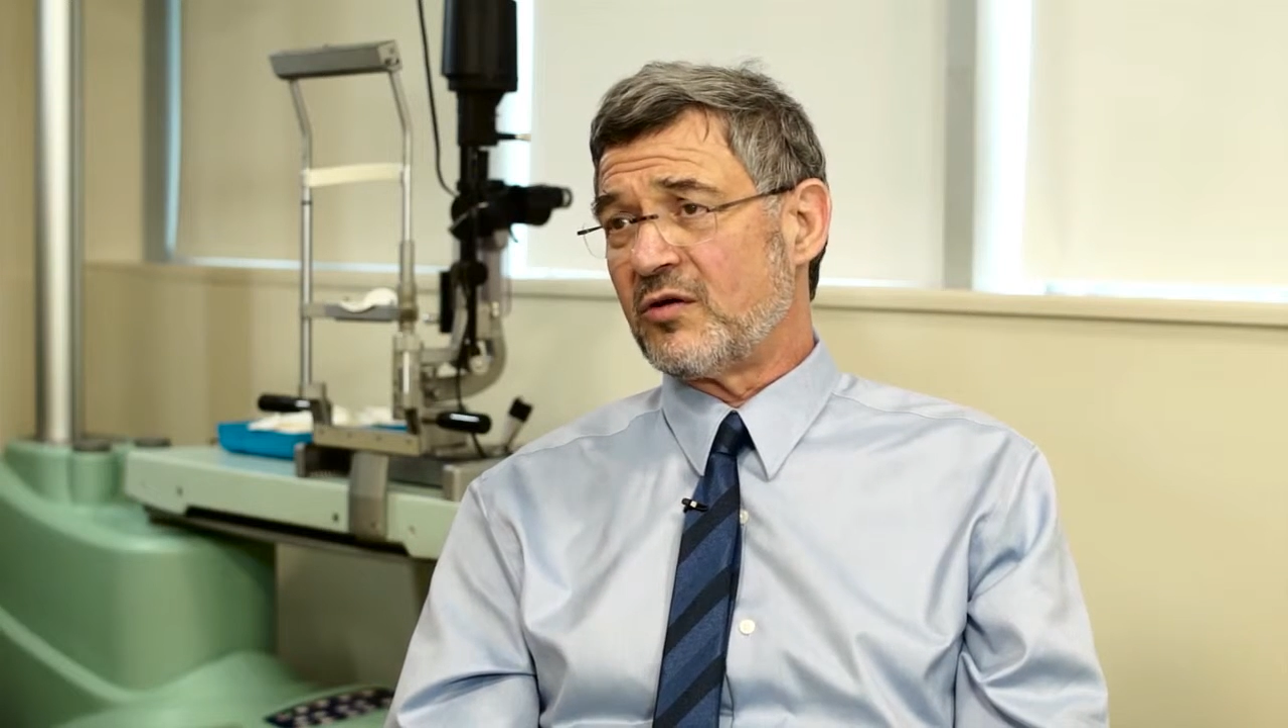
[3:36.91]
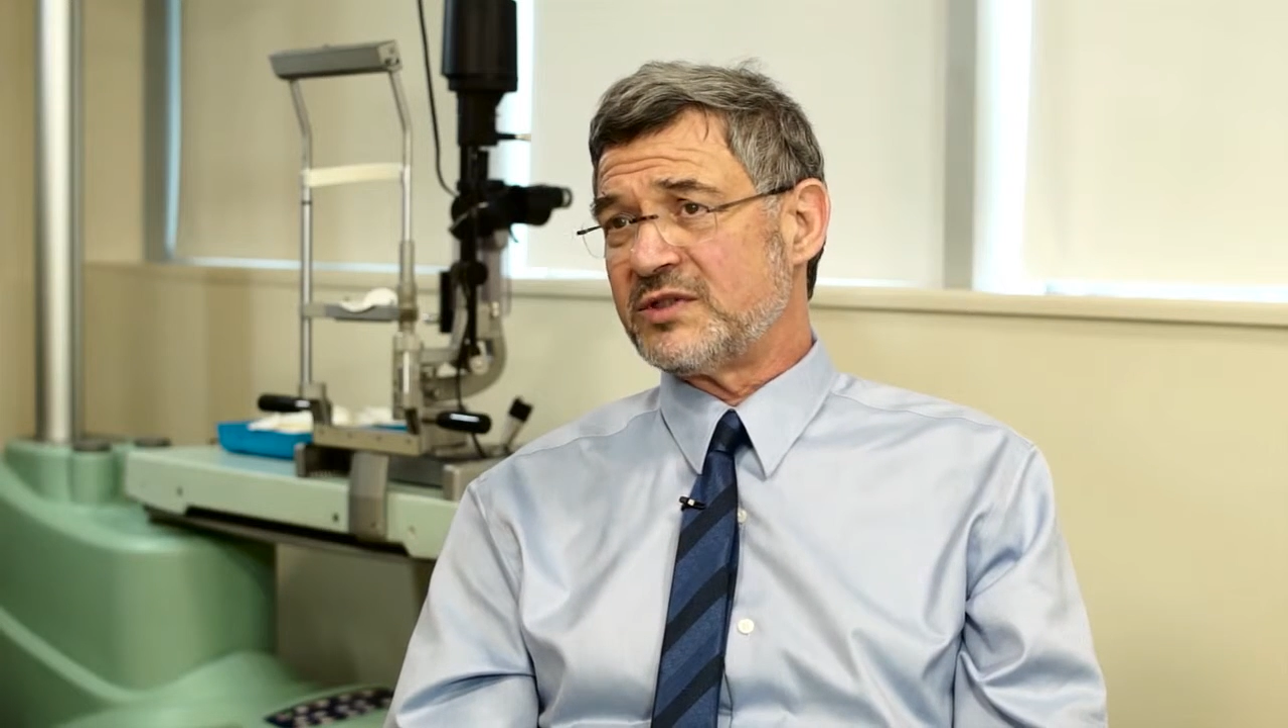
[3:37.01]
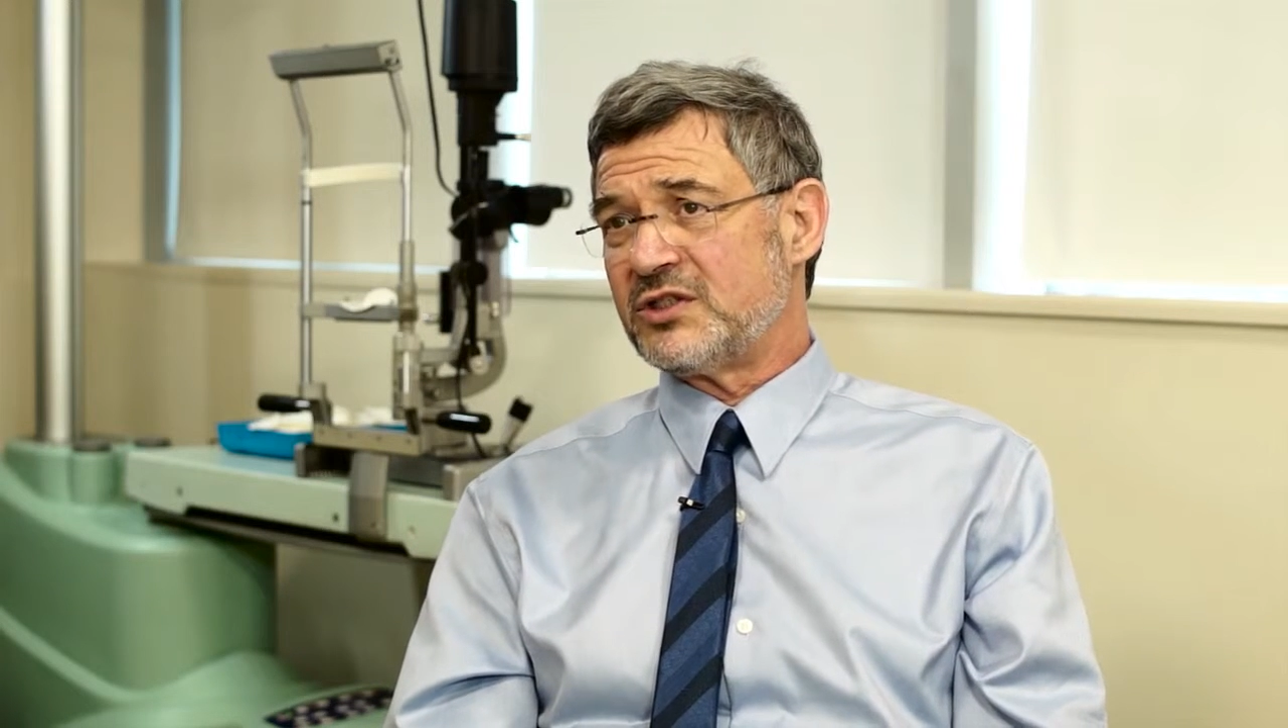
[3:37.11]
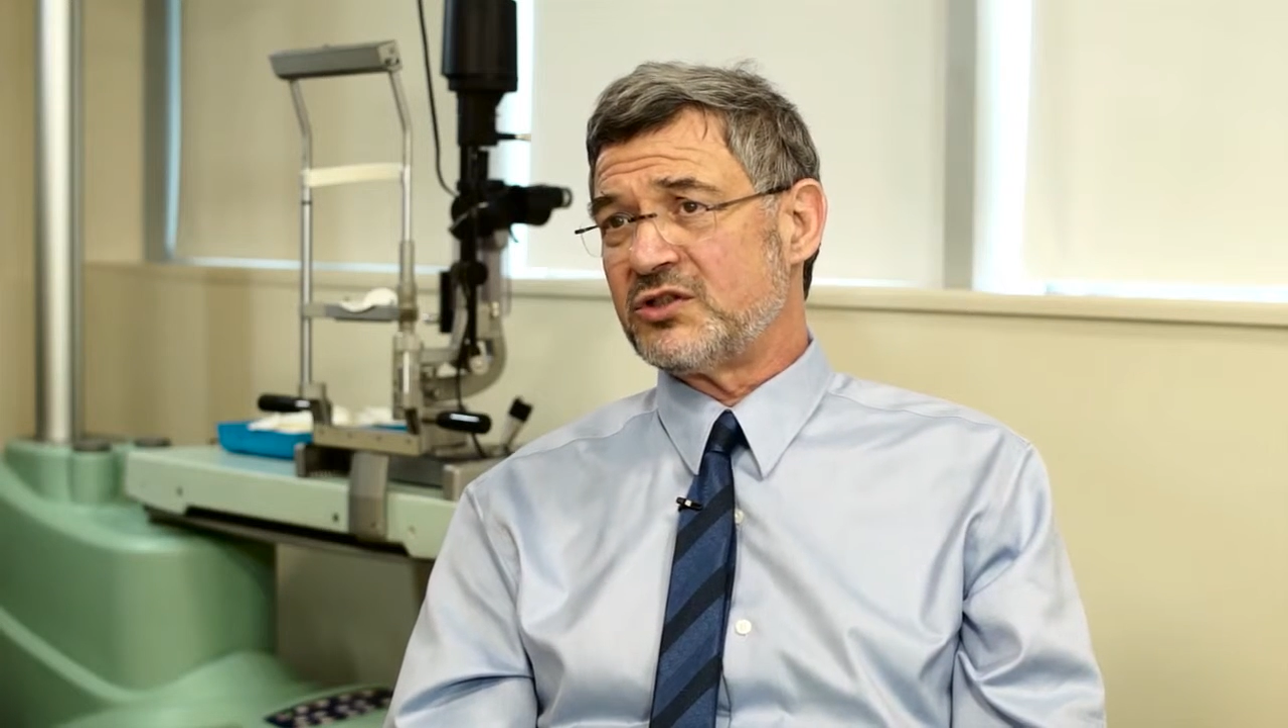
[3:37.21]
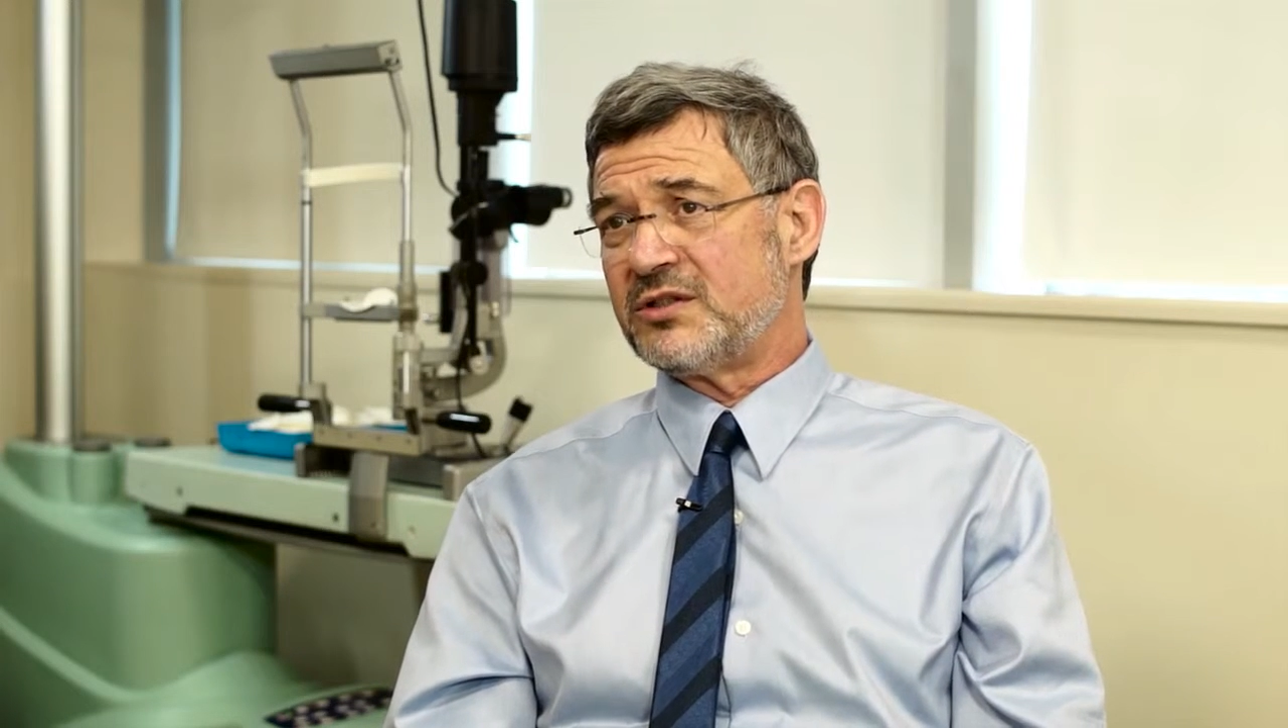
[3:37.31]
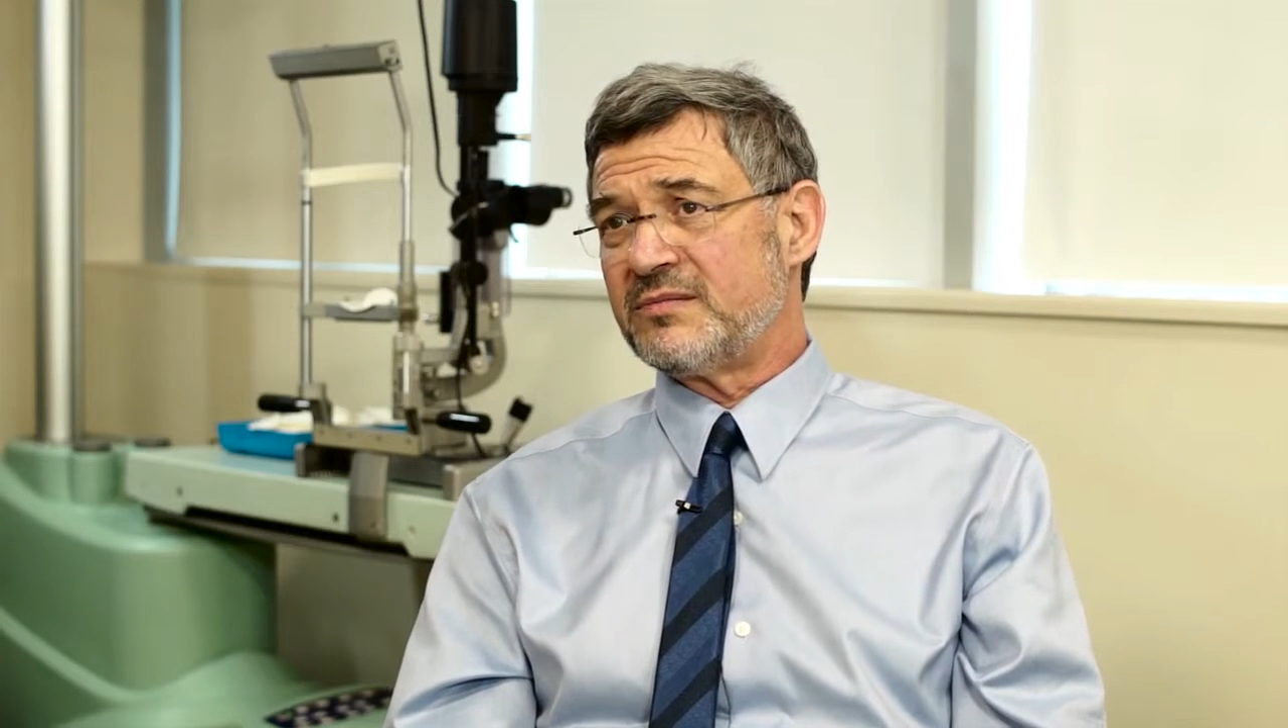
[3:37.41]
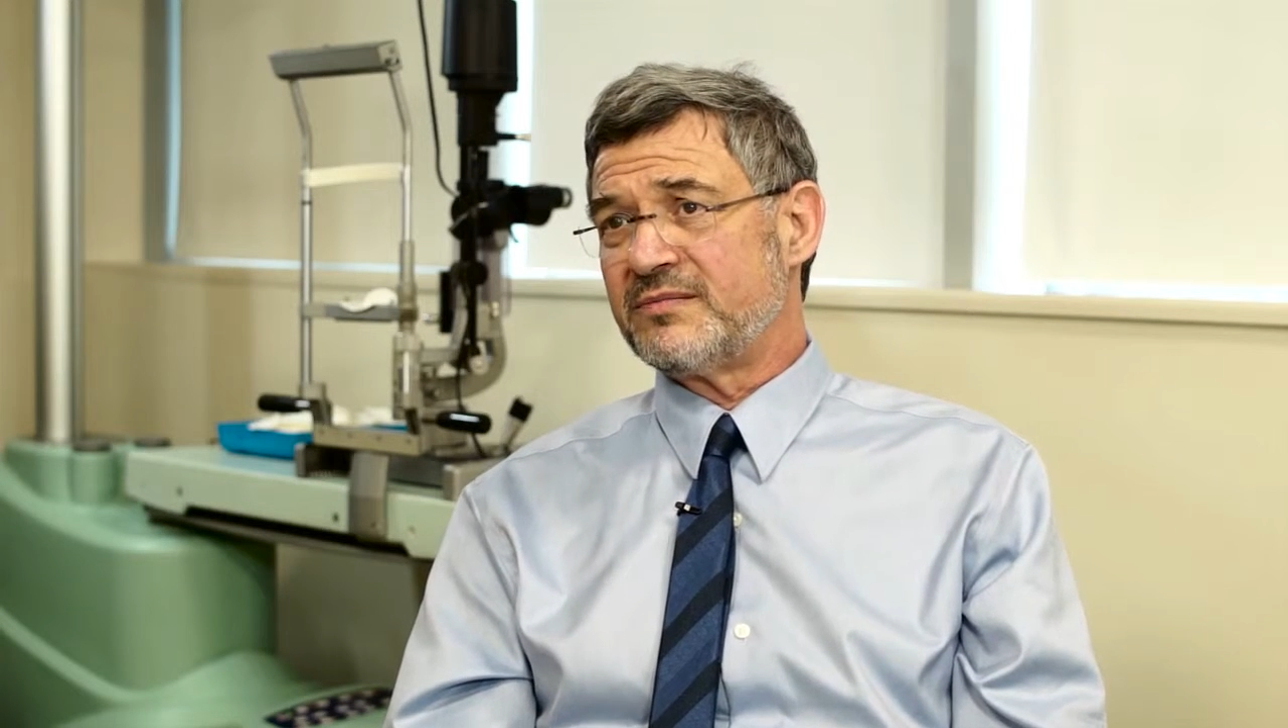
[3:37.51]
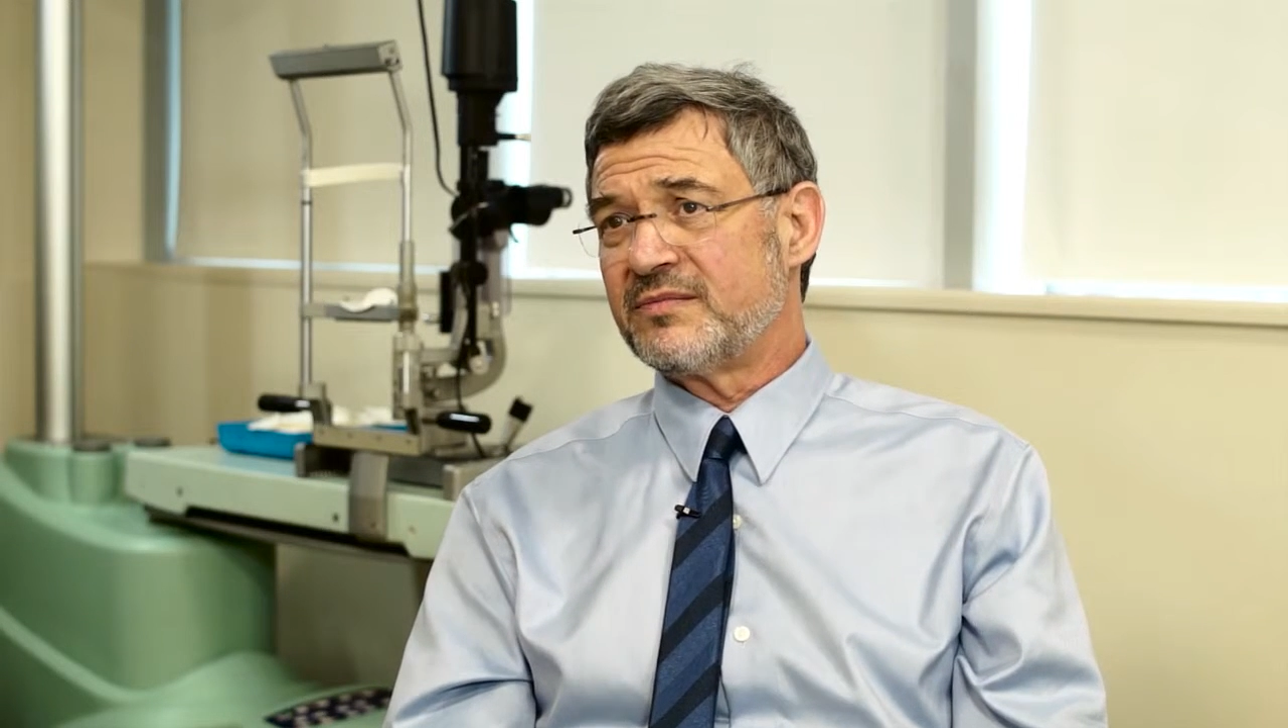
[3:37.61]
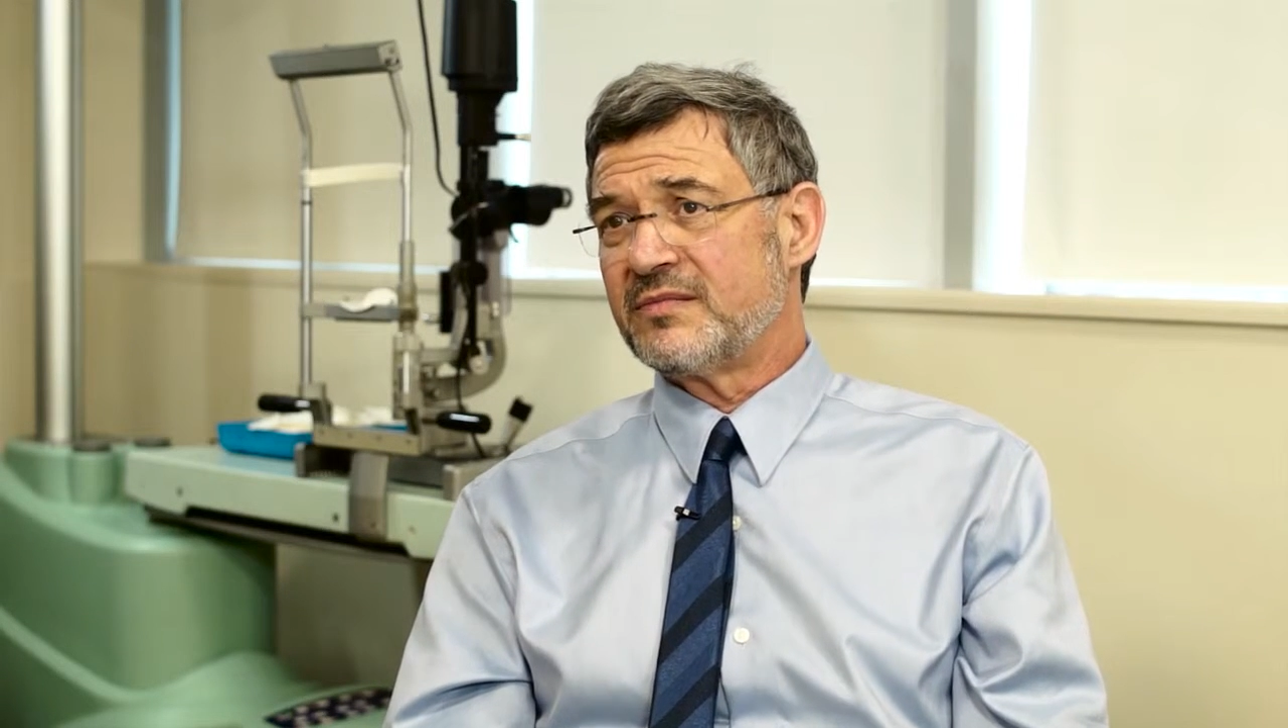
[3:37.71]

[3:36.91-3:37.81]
position.